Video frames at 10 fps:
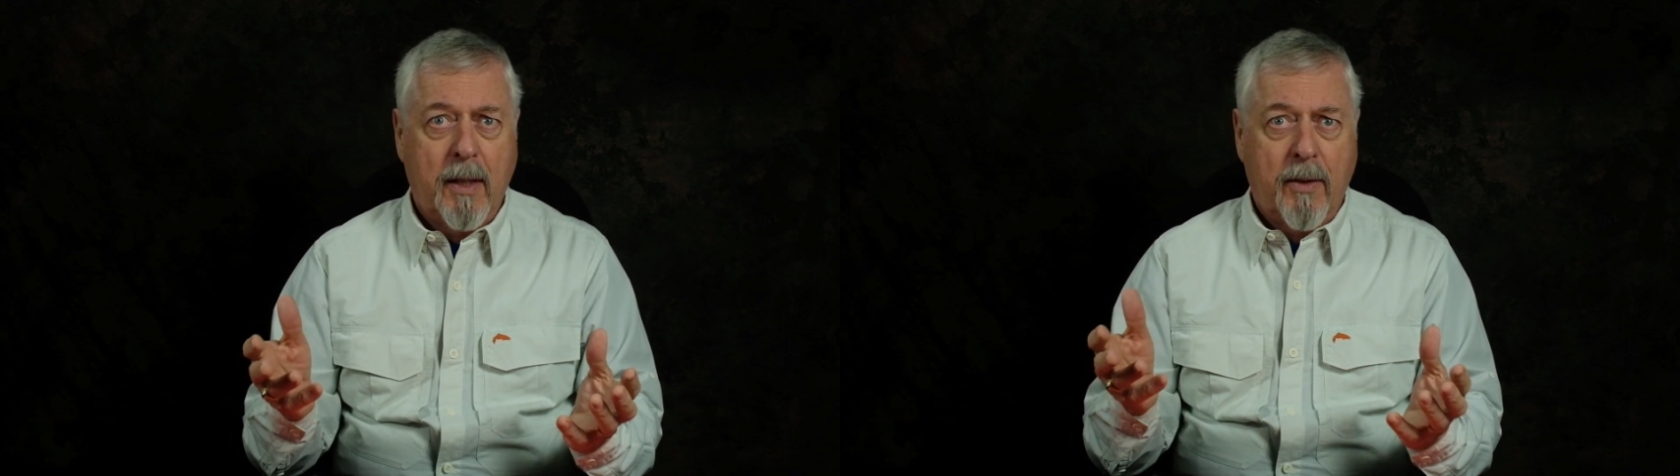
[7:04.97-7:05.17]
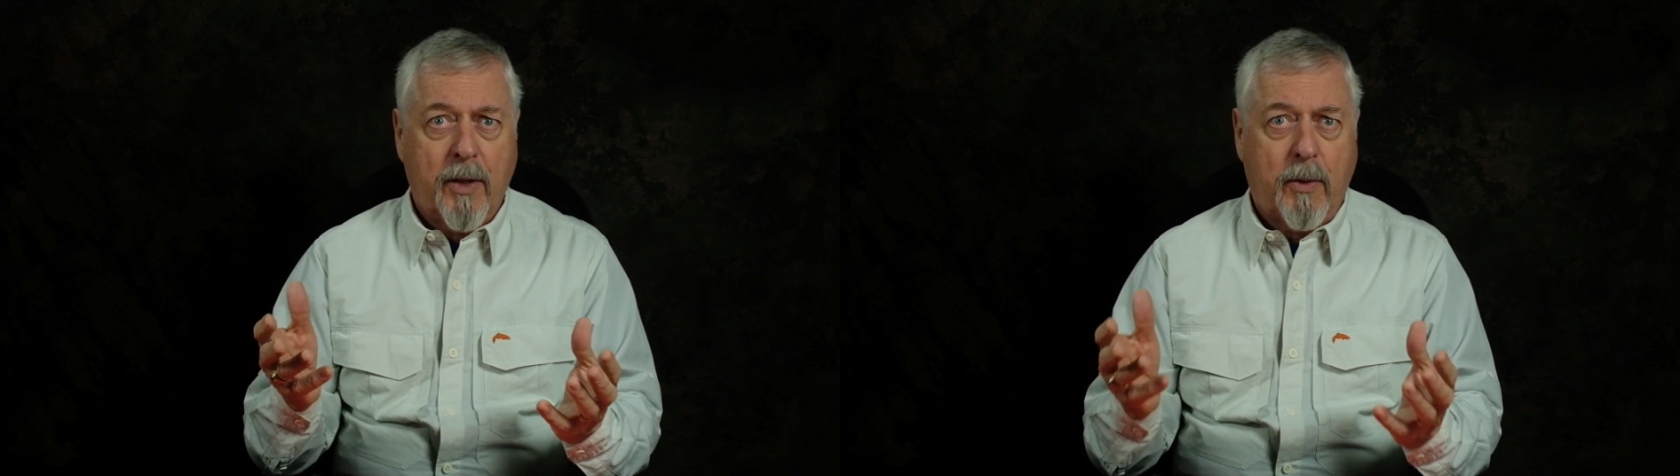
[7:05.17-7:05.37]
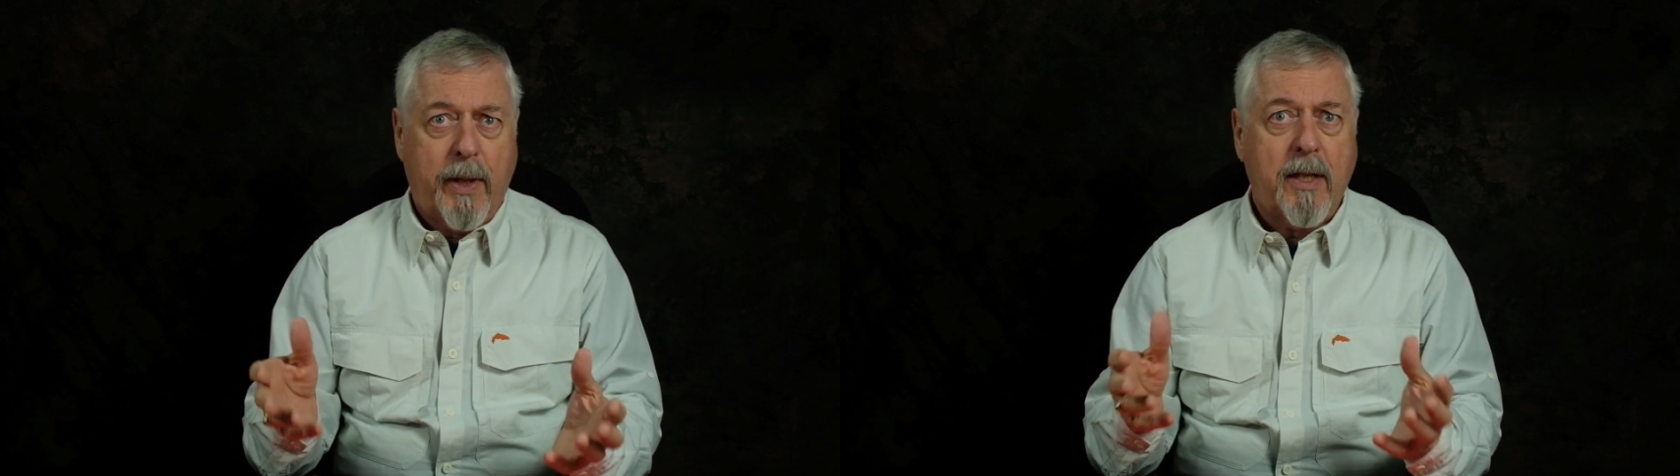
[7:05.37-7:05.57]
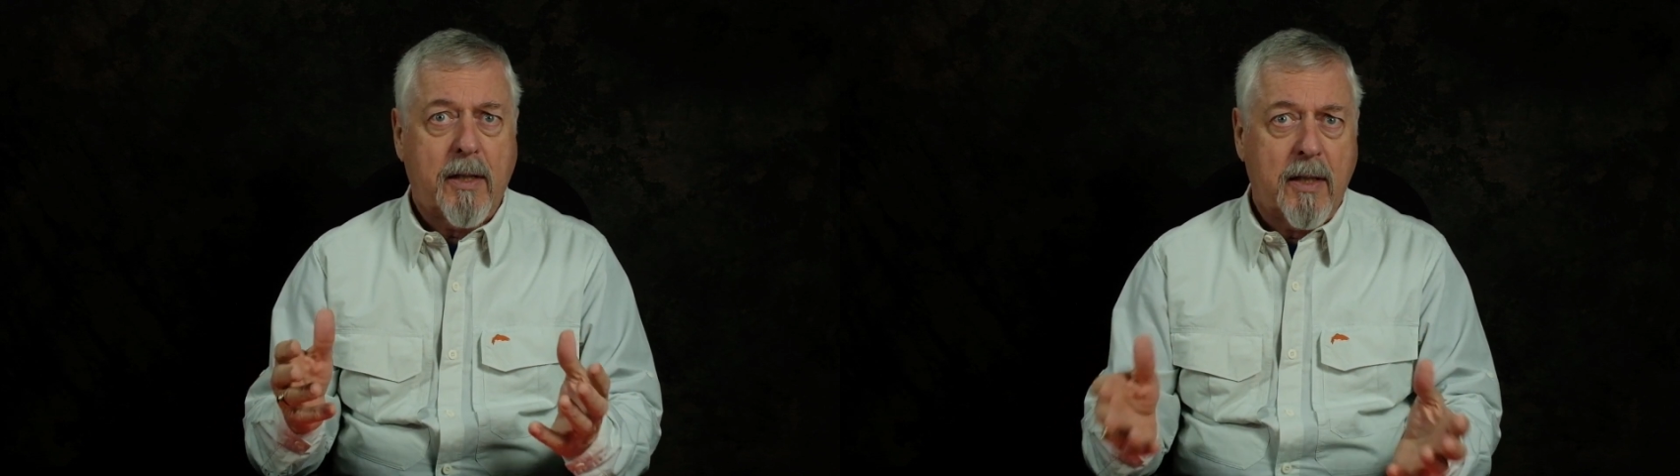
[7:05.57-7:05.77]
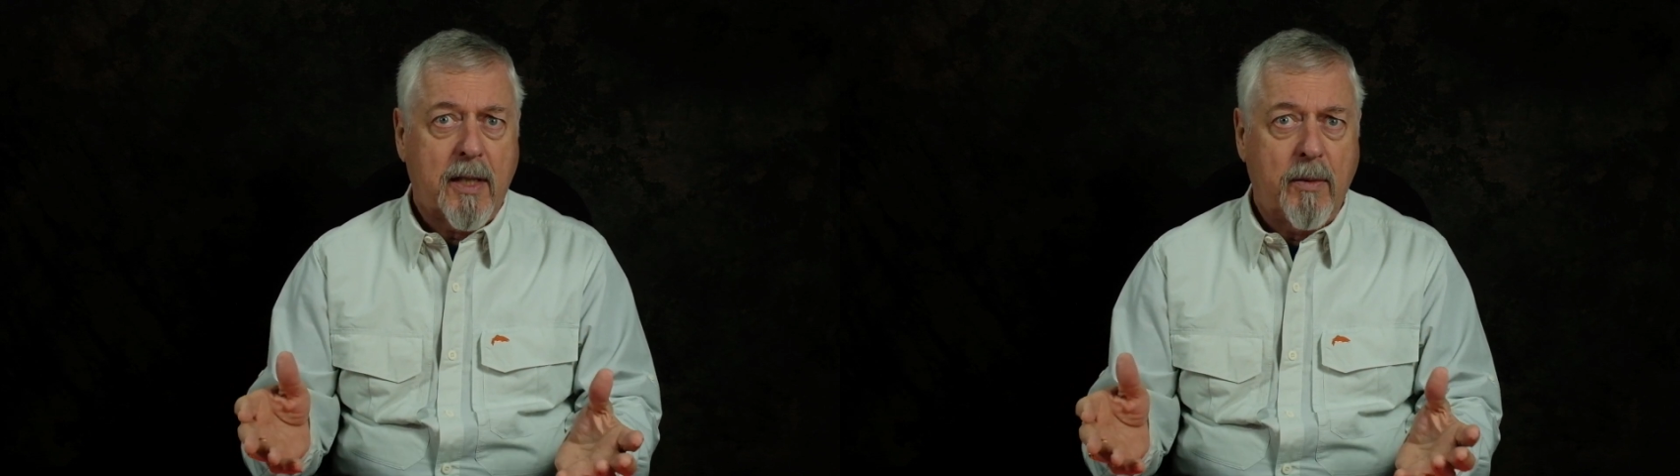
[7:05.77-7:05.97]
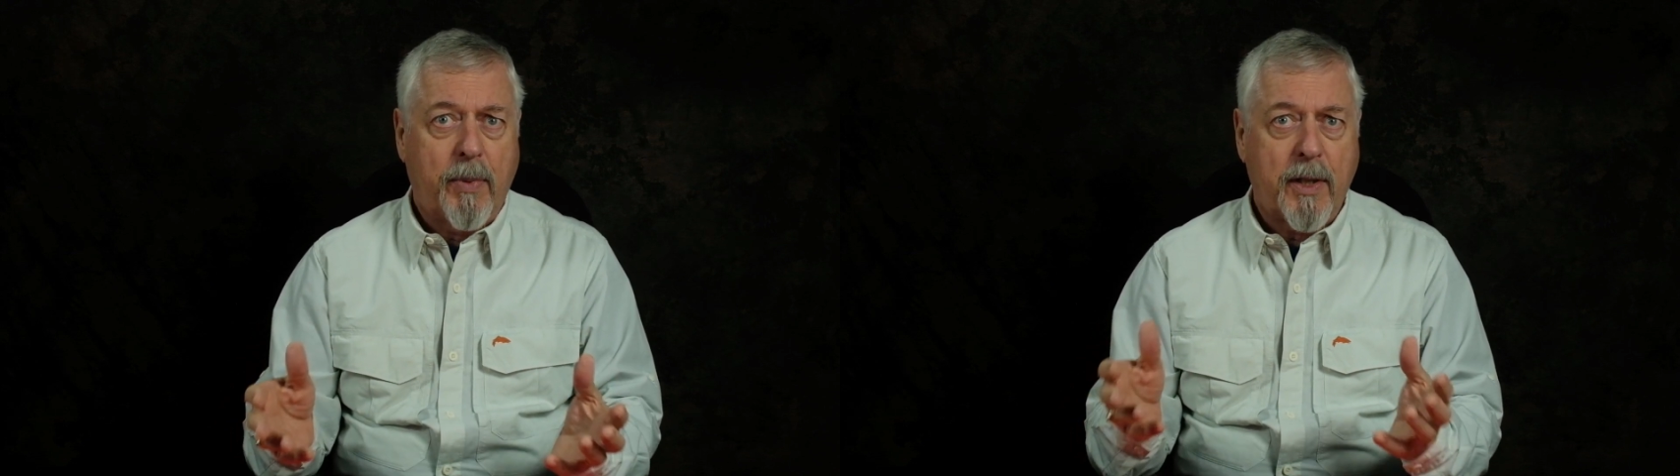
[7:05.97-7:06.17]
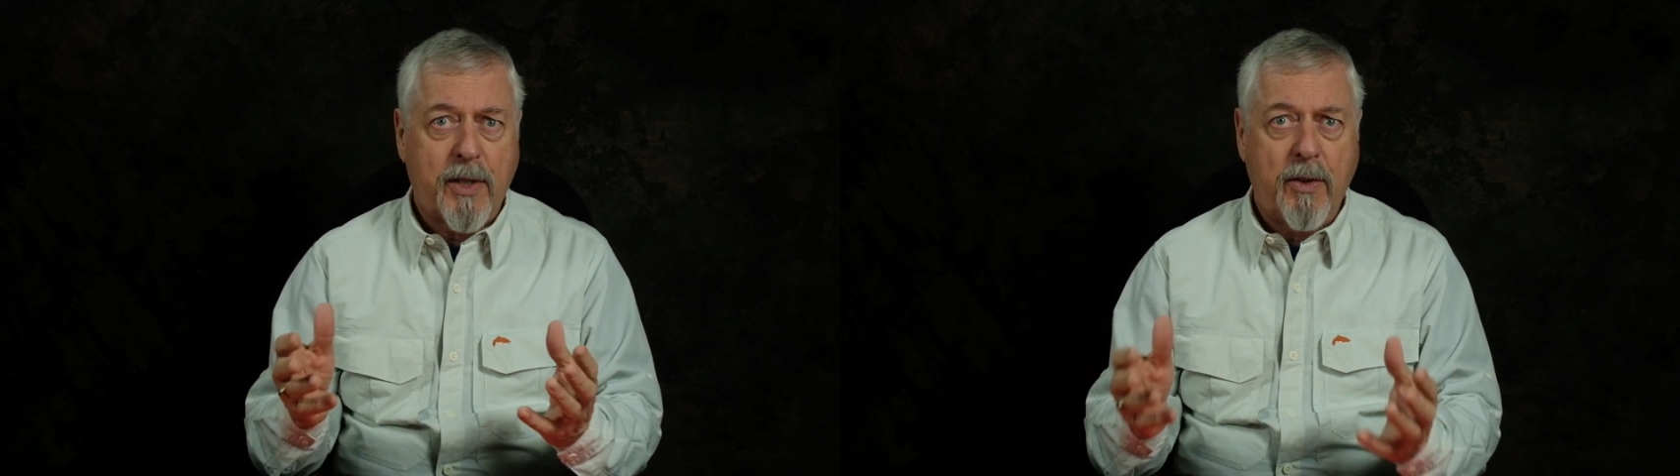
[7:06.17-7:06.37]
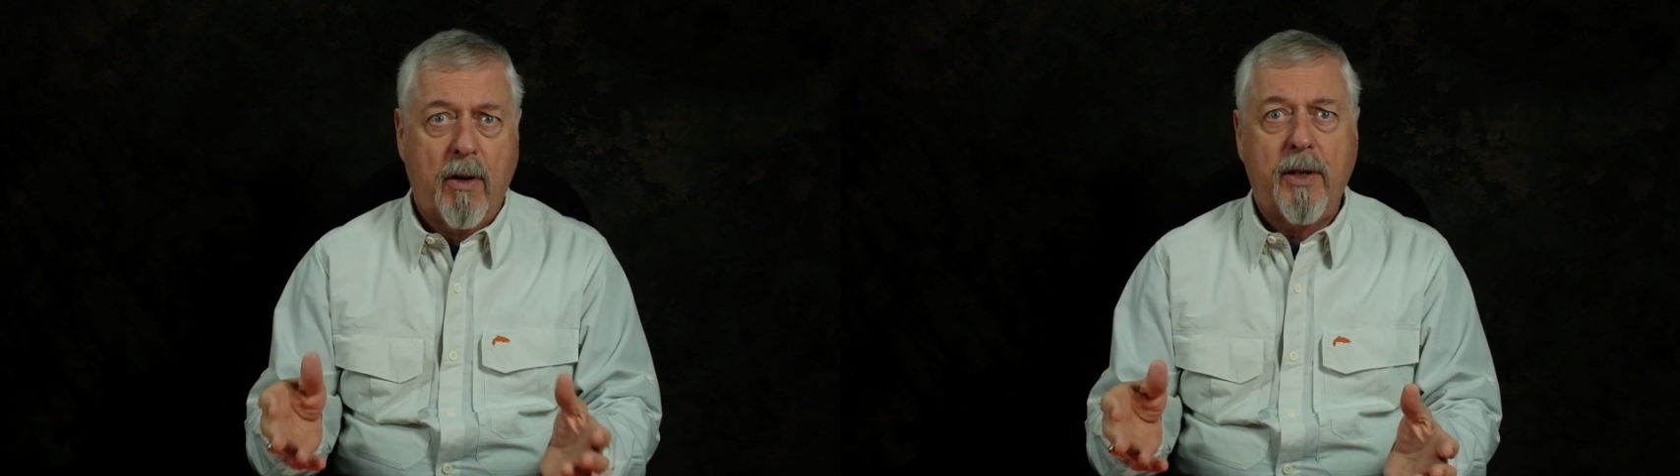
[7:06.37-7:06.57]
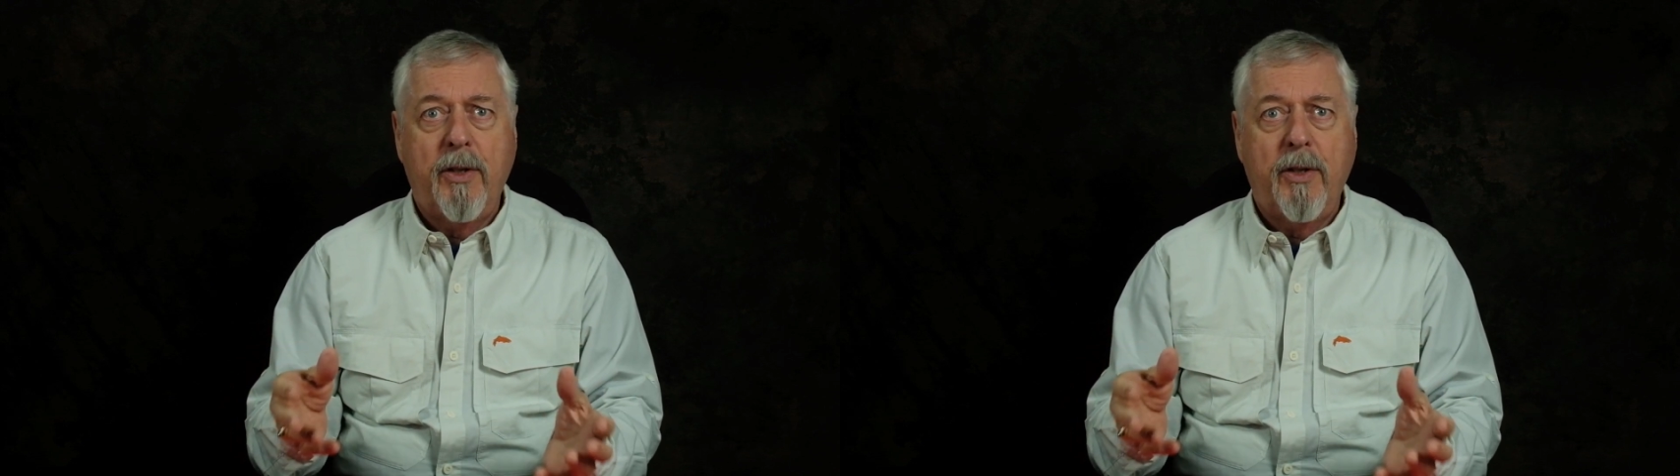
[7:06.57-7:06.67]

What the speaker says: the quickest and simplest knot